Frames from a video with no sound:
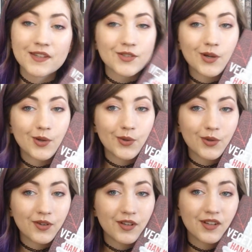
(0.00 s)

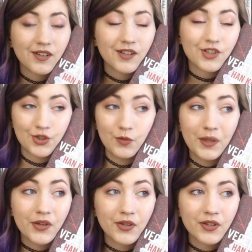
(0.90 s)
so should
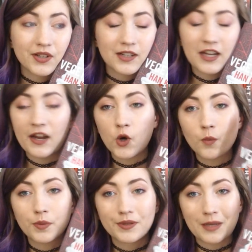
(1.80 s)
be good. I
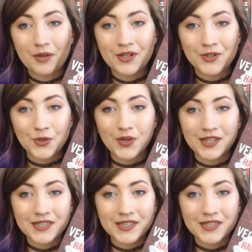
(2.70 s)
hope I'm gonna enjoy